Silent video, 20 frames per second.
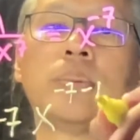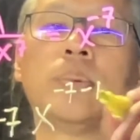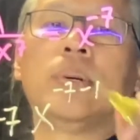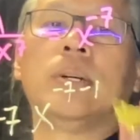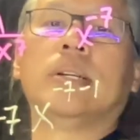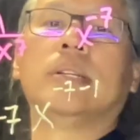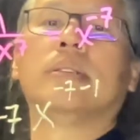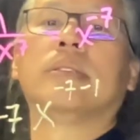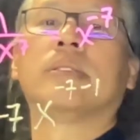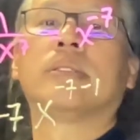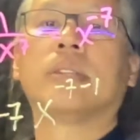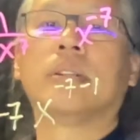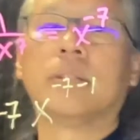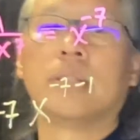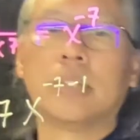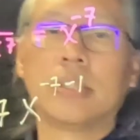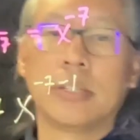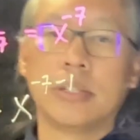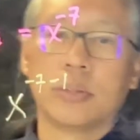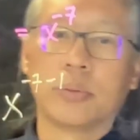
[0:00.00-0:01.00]
1. So
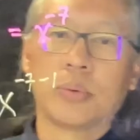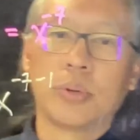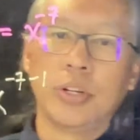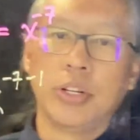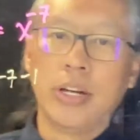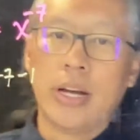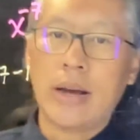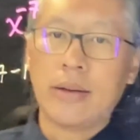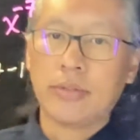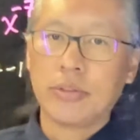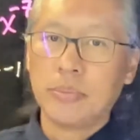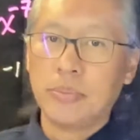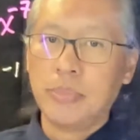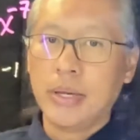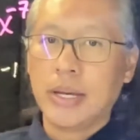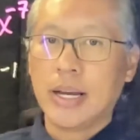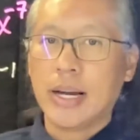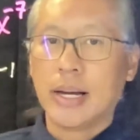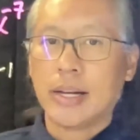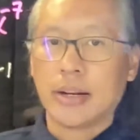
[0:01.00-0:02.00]
this is where you have to
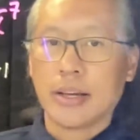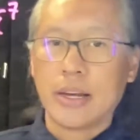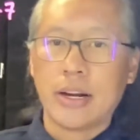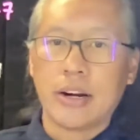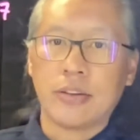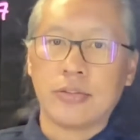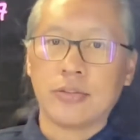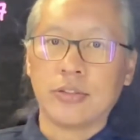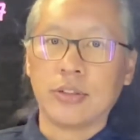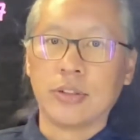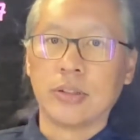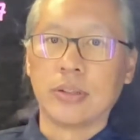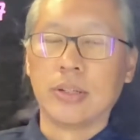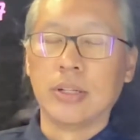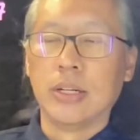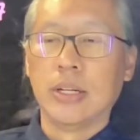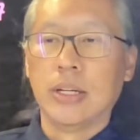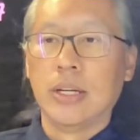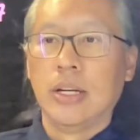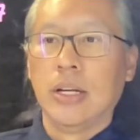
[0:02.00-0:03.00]
be kind of careful
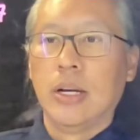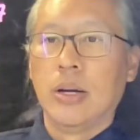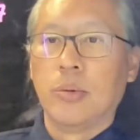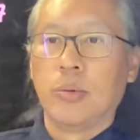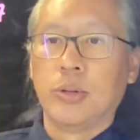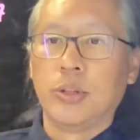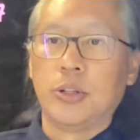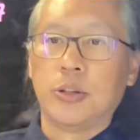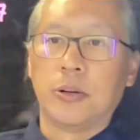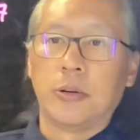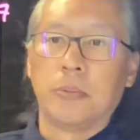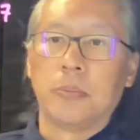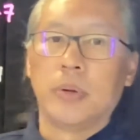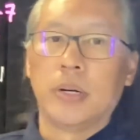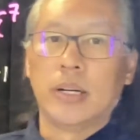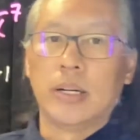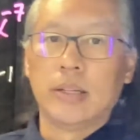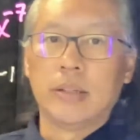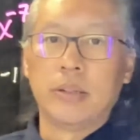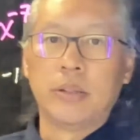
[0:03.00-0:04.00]
when you're
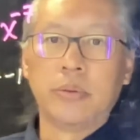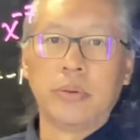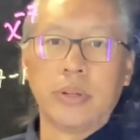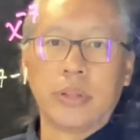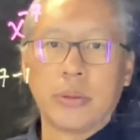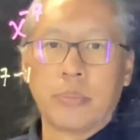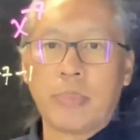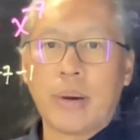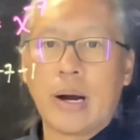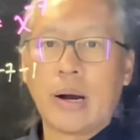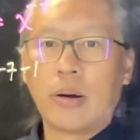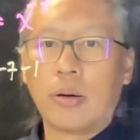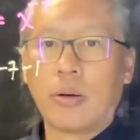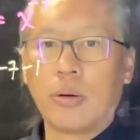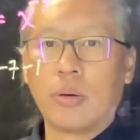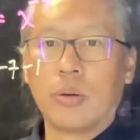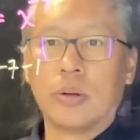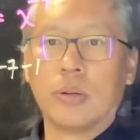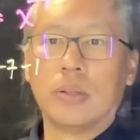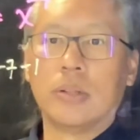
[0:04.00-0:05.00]
doing the
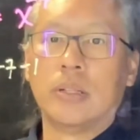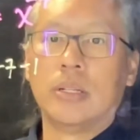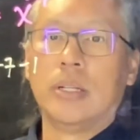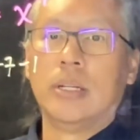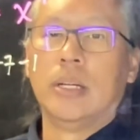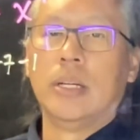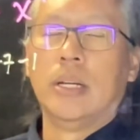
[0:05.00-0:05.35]
power rule,